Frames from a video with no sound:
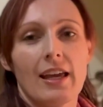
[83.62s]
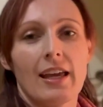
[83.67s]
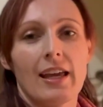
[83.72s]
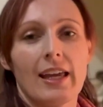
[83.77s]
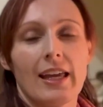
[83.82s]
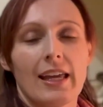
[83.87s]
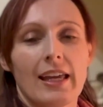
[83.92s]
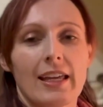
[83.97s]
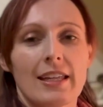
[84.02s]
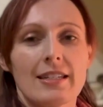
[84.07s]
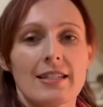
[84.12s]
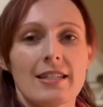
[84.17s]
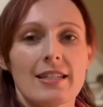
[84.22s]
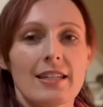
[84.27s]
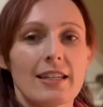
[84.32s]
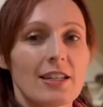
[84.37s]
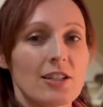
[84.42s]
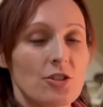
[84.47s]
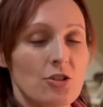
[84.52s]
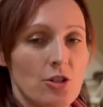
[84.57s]
and
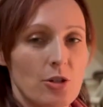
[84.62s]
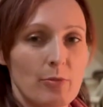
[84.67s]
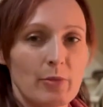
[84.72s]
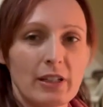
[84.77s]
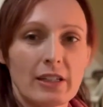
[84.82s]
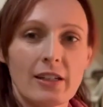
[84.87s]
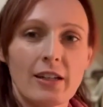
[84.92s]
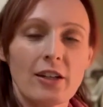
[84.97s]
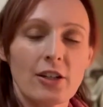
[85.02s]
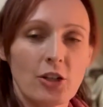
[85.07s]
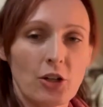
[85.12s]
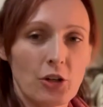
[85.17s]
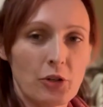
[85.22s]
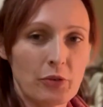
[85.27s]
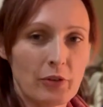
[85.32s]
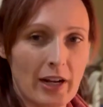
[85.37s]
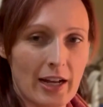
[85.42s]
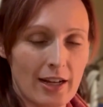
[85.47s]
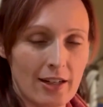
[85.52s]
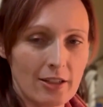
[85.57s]
a German
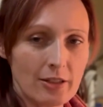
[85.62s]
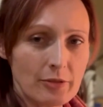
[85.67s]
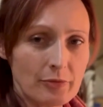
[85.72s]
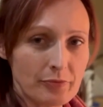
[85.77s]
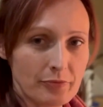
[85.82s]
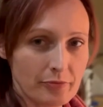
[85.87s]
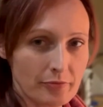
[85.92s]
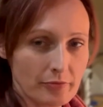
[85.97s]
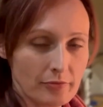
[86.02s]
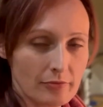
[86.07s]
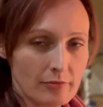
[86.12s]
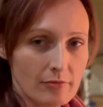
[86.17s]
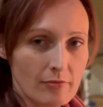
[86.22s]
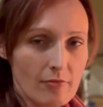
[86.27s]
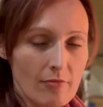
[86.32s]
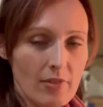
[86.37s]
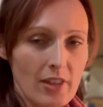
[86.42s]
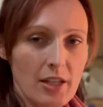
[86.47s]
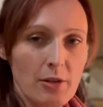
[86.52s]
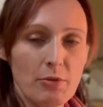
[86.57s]
chorale
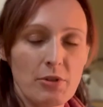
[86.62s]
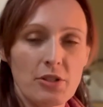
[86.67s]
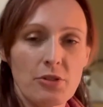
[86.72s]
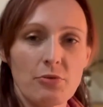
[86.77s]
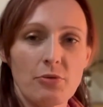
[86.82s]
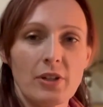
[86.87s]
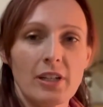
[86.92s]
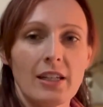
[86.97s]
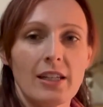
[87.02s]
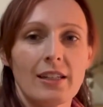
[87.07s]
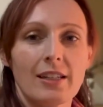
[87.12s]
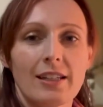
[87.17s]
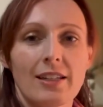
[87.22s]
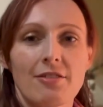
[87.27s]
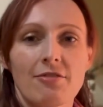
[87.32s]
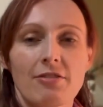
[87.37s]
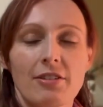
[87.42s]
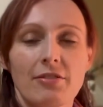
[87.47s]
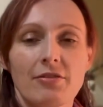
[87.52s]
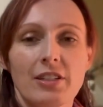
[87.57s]
it was written in
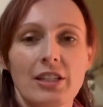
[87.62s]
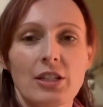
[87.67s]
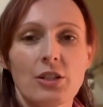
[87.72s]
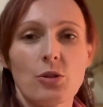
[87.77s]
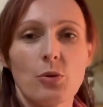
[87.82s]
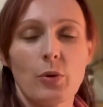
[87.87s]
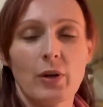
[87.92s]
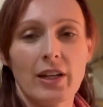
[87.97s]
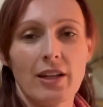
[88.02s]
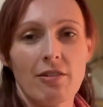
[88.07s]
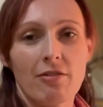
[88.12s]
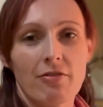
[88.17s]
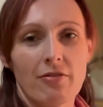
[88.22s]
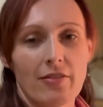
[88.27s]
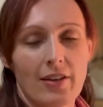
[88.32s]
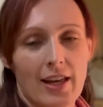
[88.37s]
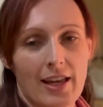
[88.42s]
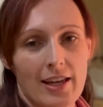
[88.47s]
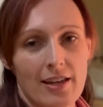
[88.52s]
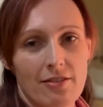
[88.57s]

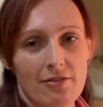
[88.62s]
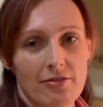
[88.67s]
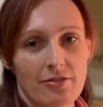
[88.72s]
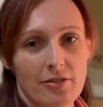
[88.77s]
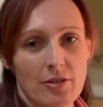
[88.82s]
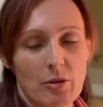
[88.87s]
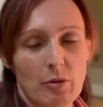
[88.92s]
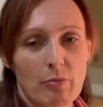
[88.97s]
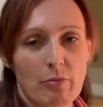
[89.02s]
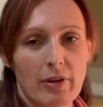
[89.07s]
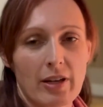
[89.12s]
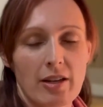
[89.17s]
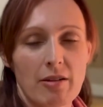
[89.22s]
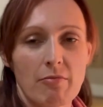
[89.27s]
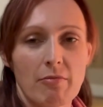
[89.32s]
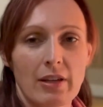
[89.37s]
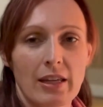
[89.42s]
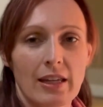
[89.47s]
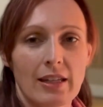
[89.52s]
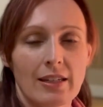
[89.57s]
1525 by a
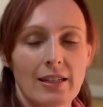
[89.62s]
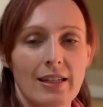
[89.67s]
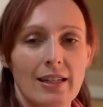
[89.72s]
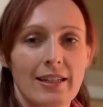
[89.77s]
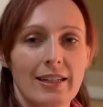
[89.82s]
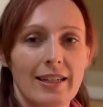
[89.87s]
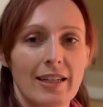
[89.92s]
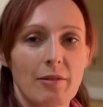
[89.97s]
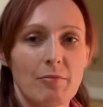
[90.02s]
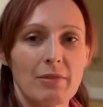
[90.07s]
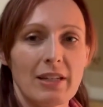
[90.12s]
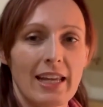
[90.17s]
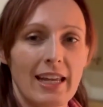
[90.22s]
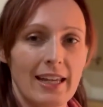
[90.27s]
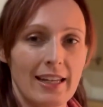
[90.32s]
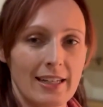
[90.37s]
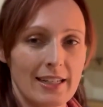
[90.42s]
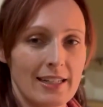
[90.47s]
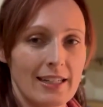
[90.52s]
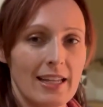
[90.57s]
man named
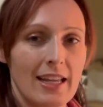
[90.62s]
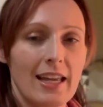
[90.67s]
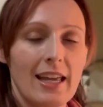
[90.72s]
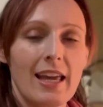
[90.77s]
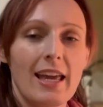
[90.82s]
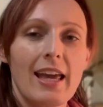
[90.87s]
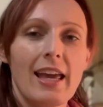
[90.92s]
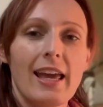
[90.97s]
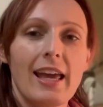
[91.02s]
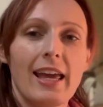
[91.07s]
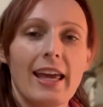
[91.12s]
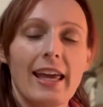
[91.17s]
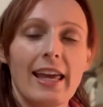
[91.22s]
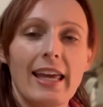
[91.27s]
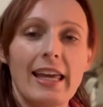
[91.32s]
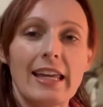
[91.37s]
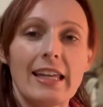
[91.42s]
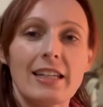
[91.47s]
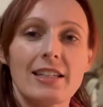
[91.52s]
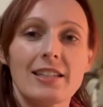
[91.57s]
Heyden,
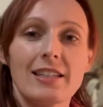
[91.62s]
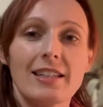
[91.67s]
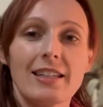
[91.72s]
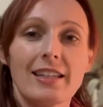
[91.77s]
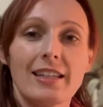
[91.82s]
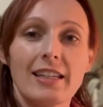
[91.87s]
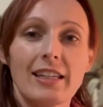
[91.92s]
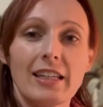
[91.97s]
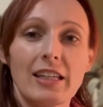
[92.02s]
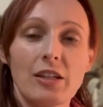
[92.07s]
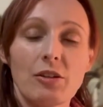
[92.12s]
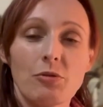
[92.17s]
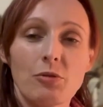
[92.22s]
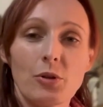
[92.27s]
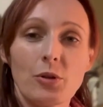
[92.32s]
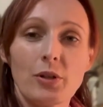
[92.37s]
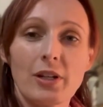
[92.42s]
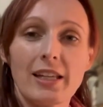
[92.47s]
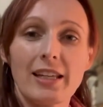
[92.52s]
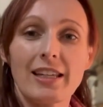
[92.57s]
and he
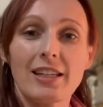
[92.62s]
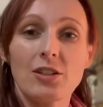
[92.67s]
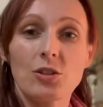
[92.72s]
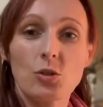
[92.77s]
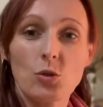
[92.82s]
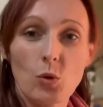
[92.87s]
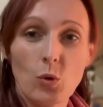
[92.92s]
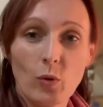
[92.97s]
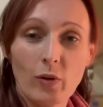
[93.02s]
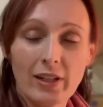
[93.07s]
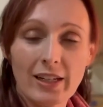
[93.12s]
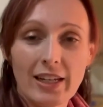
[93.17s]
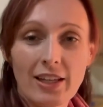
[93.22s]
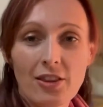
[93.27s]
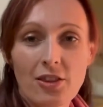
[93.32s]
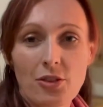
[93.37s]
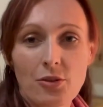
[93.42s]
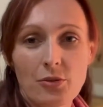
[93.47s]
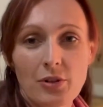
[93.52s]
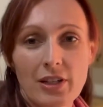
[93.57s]
wrote it in
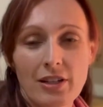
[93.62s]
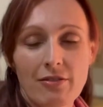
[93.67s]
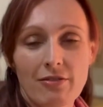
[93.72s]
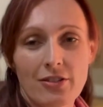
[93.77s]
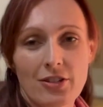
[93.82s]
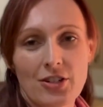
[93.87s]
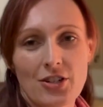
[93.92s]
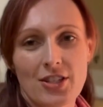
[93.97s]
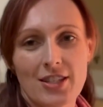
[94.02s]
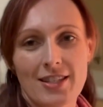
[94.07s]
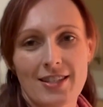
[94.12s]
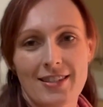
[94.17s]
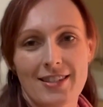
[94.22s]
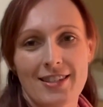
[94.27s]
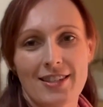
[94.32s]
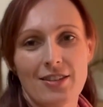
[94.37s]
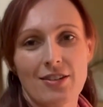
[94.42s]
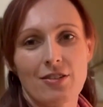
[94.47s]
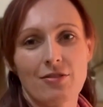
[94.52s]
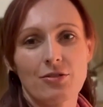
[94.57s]
23
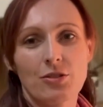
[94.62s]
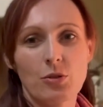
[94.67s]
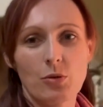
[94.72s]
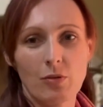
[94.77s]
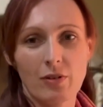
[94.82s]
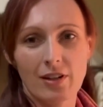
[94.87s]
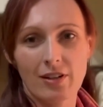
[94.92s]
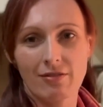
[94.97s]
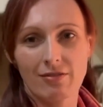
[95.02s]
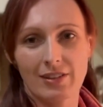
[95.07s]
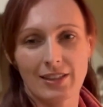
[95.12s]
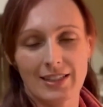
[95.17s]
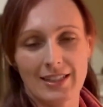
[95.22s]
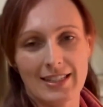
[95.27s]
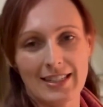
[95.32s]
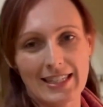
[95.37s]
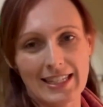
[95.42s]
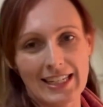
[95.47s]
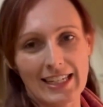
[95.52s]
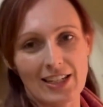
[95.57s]
verses of 12
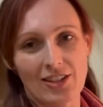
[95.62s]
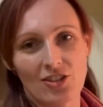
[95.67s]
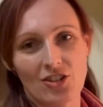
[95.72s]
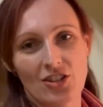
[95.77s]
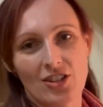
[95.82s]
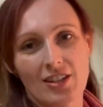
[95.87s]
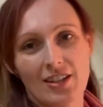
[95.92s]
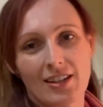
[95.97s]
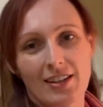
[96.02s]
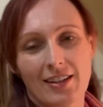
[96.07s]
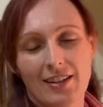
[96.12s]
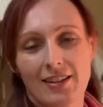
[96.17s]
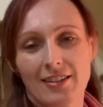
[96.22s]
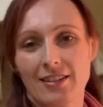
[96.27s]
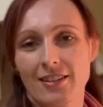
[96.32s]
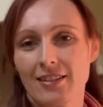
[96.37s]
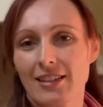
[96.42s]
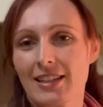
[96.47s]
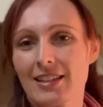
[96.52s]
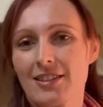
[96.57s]
lines each.
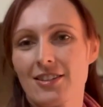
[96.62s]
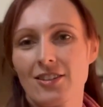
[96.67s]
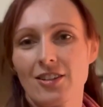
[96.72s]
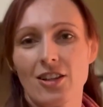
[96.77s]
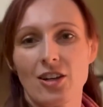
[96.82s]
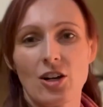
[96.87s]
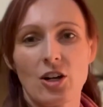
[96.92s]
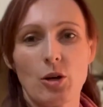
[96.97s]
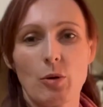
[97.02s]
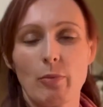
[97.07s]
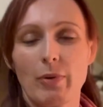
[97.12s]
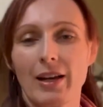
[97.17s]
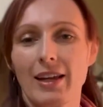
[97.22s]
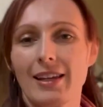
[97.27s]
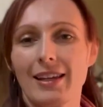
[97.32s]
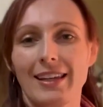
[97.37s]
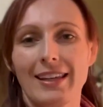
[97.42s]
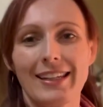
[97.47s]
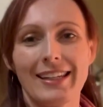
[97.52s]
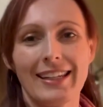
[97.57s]
Now, that's long
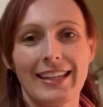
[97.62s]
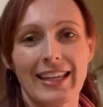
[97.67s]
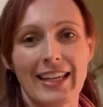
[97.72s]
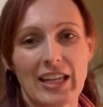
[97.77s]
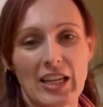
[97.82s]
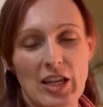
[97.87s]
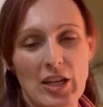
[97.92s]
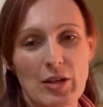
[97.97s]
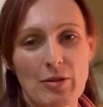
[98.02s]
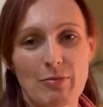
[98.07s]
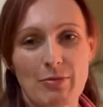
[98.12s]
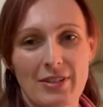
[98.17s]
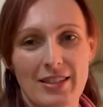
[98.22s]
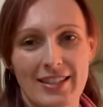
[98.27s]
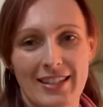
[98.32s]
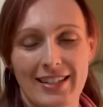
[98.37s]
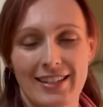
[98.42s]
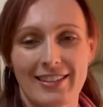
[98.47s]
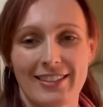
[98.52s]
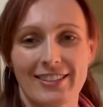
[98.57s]
by any hymn
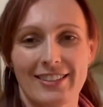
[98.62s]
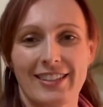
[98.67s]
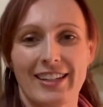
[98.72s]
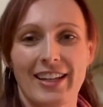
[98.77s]
standard,